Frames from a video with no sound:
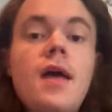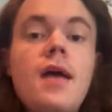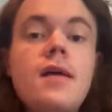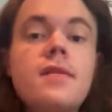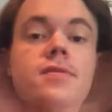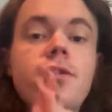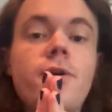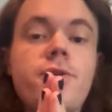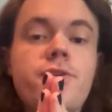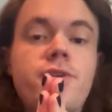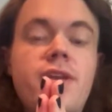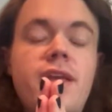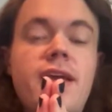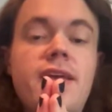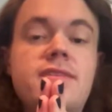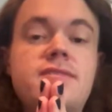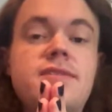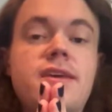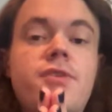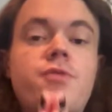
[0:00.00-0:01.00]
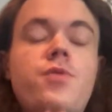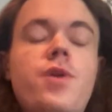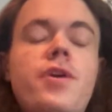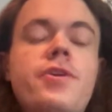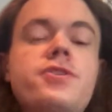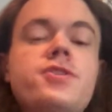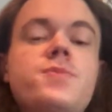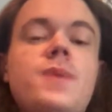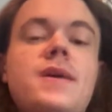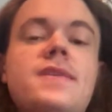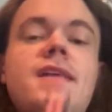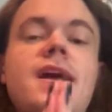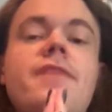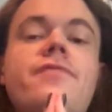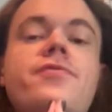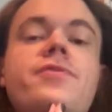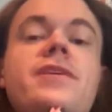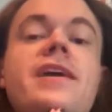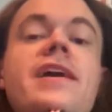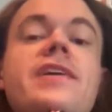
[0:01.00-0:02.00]
Hello, Internet, and welcome to my
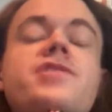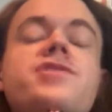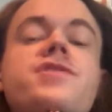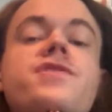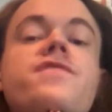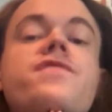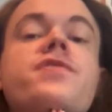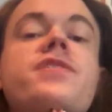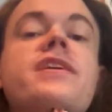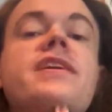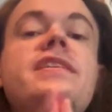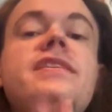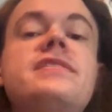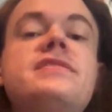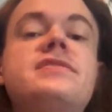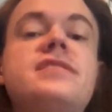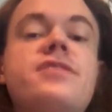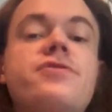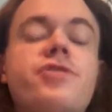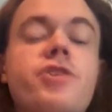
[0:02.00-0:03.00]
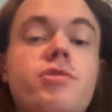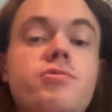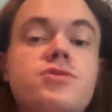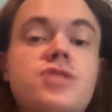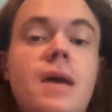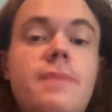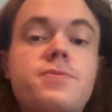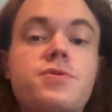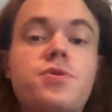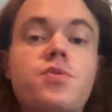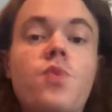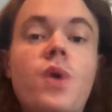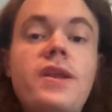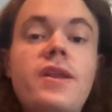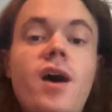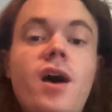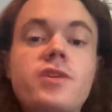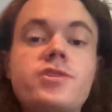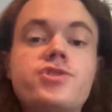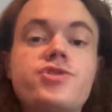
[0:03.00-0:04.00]
live reaction for Eden Zero, Chapter
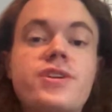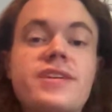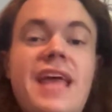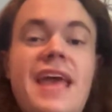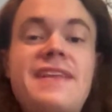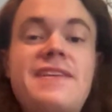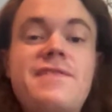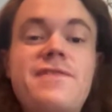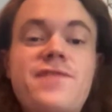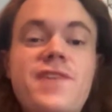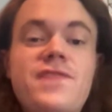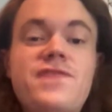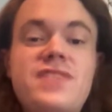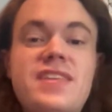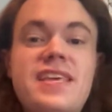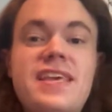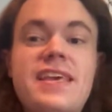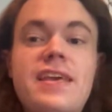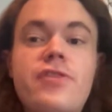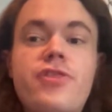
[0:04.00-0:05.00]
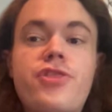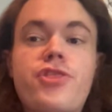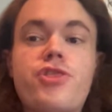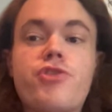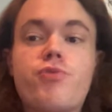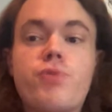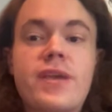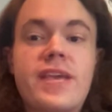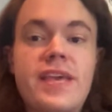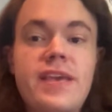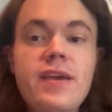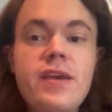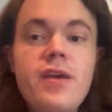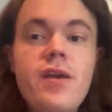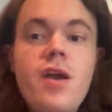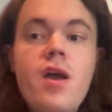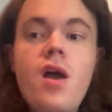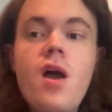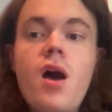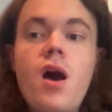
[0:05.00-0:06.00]
153.
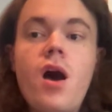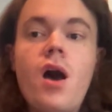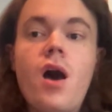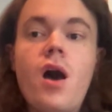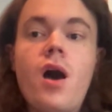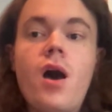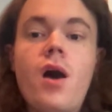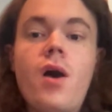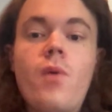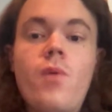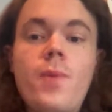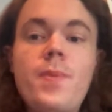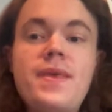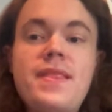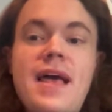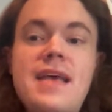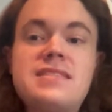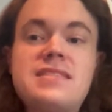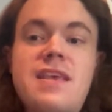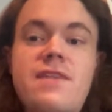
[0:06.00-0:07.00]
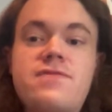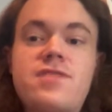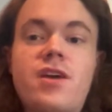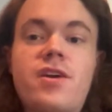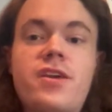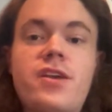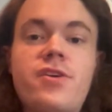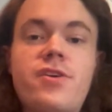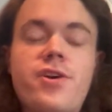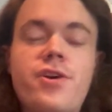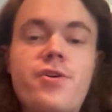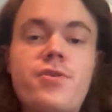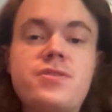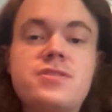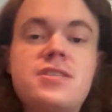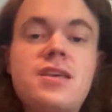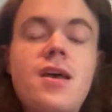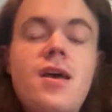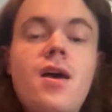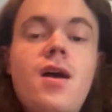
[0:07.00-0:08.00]
When we last left our
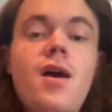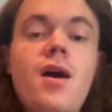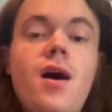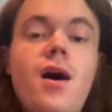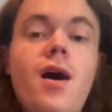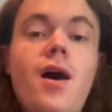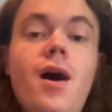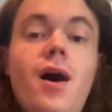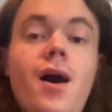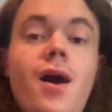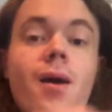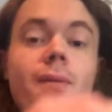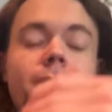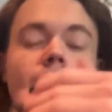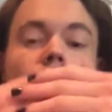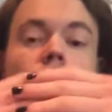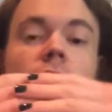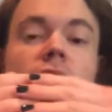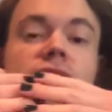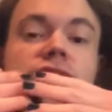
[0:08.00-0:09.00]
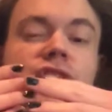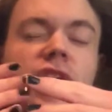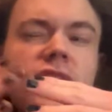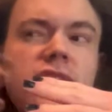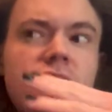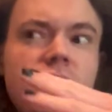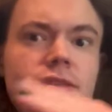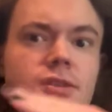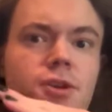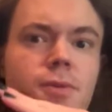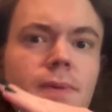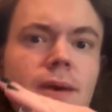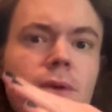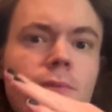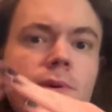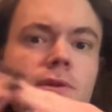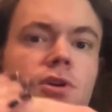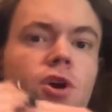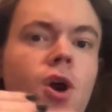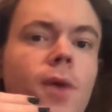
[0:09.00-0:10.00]
heroes, we checked in a little bit
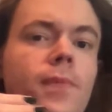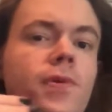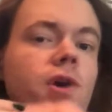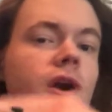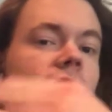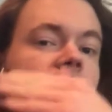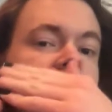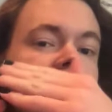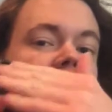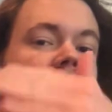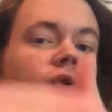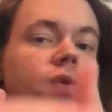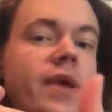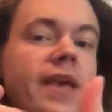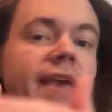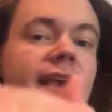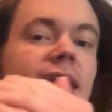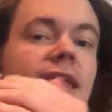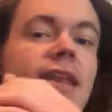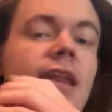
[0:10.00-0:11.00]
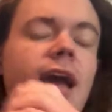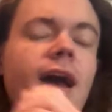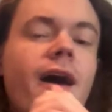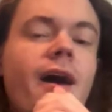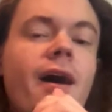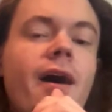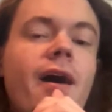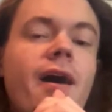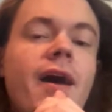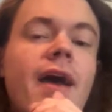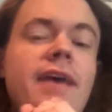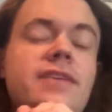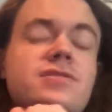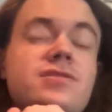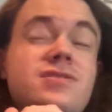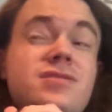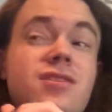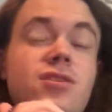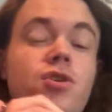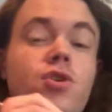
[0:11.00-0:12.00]
with Homura and Creed,
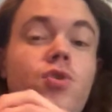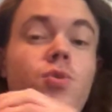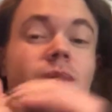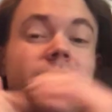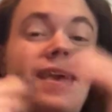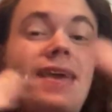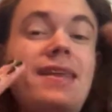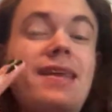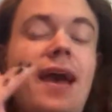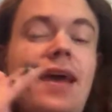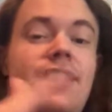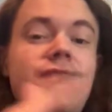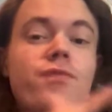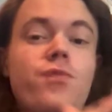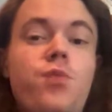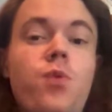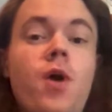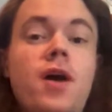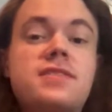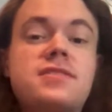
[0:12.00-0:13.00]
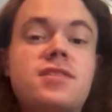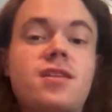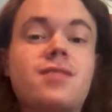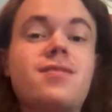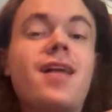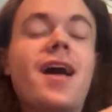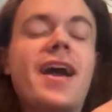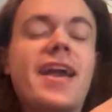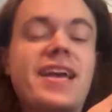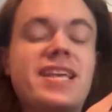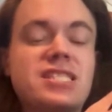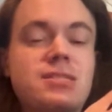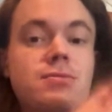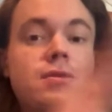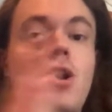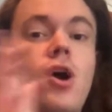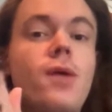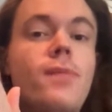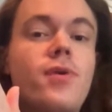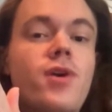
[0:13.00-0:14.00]
as Creed kind of wants an alliance with
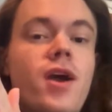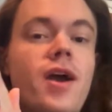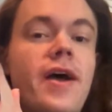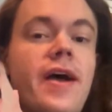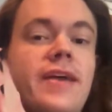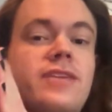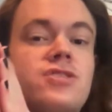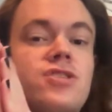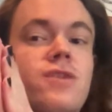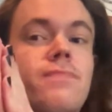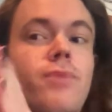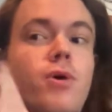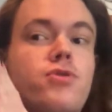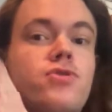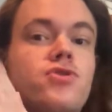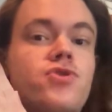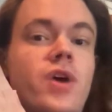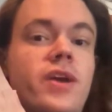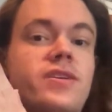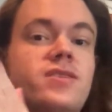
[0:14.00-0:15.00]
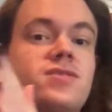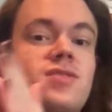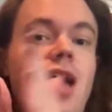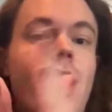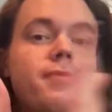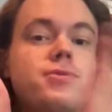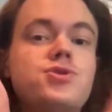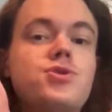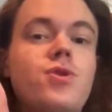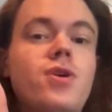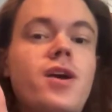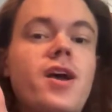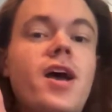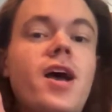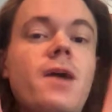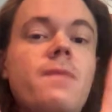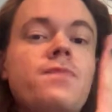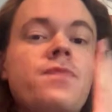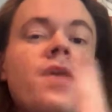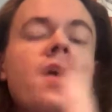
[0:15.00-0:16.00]
Homura, as they're both trying to stop
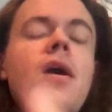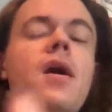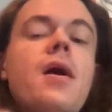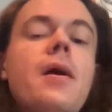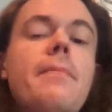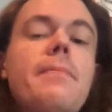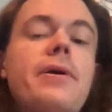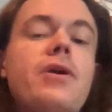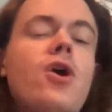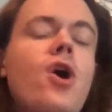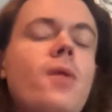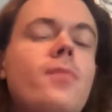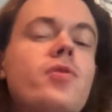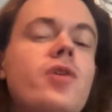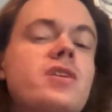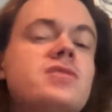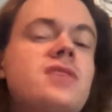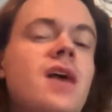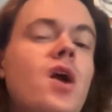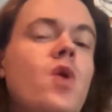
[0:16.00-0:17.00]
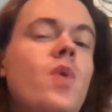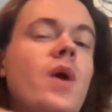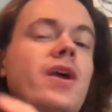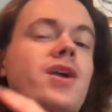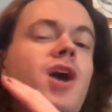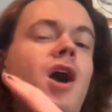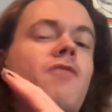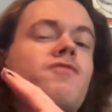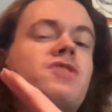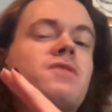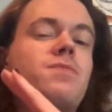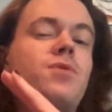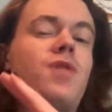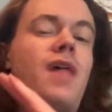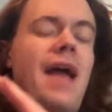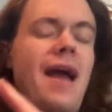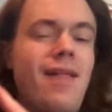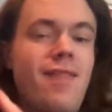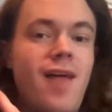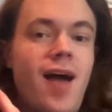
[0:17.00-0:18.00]
Shora, but Homura is not quite comfortable
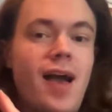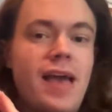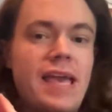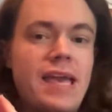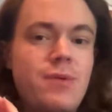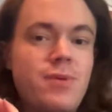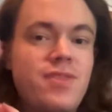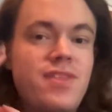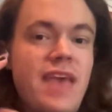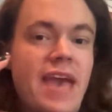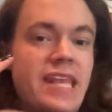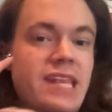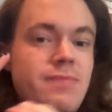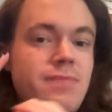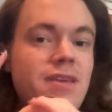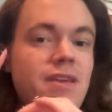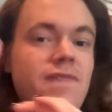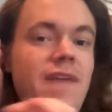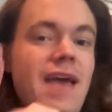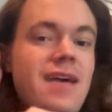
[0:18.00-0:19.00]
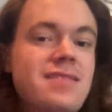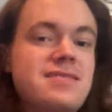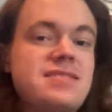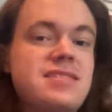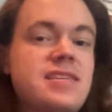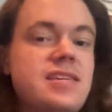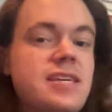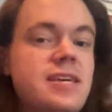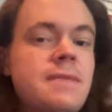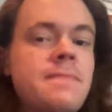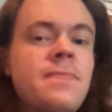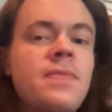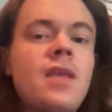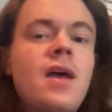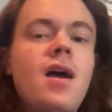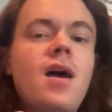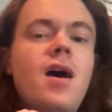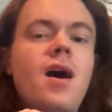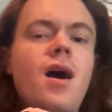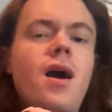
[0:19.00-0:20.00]
allying with the enemy of Elsie.
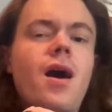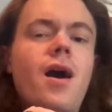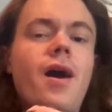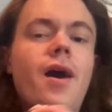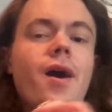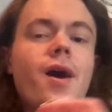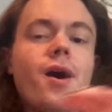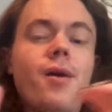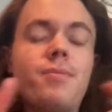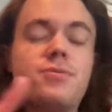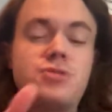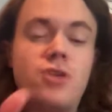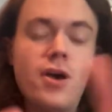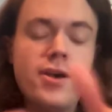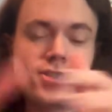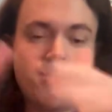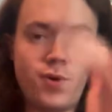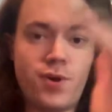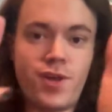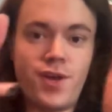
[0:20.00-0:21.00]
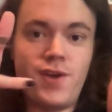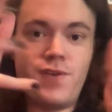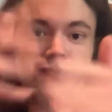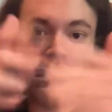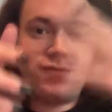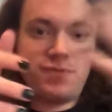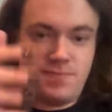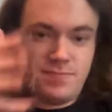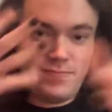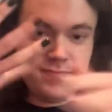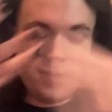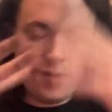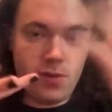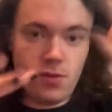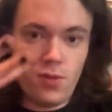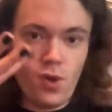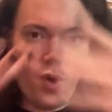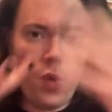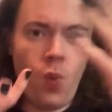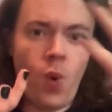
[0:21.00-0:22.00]
It's all sort of
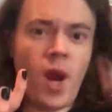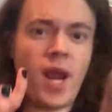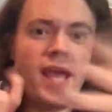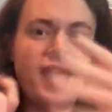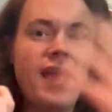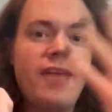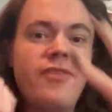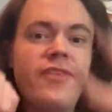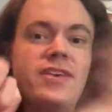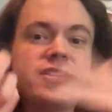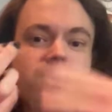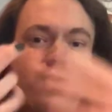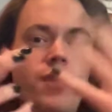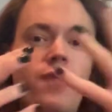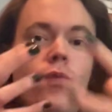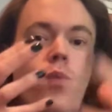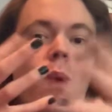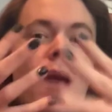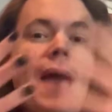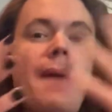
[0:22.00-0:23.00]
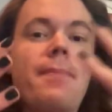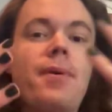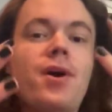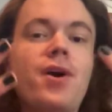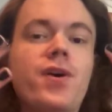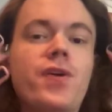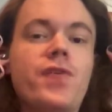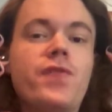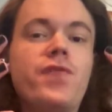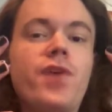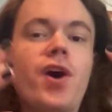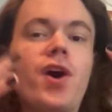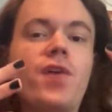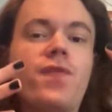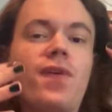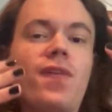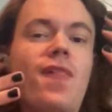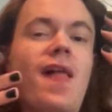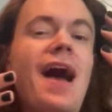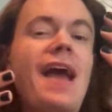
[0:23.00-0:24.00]
working in this sort of web
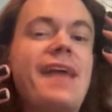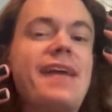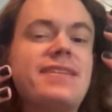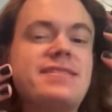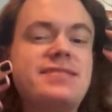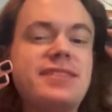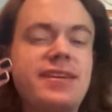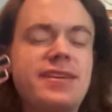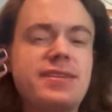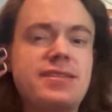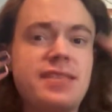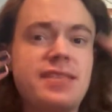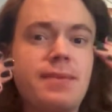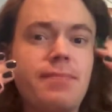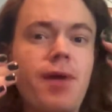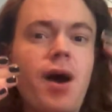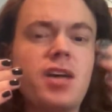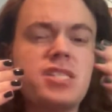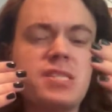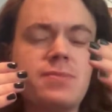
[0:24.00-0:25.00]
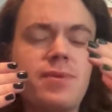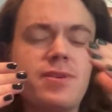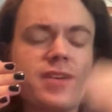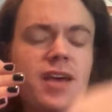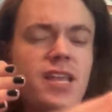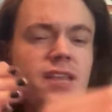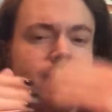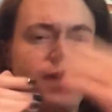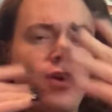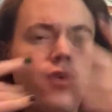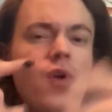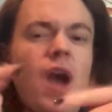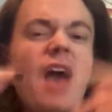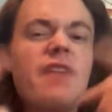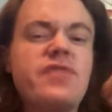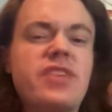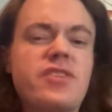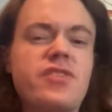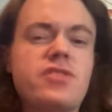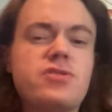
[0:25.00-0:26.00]
of alliances that Mashima's kind of been
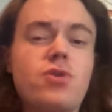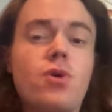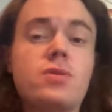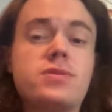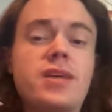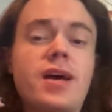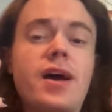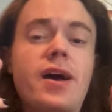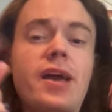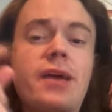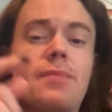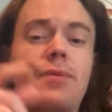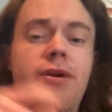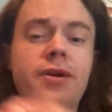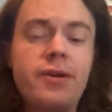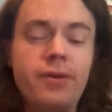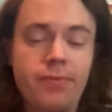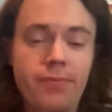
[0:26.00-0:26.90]
crafting this whole time.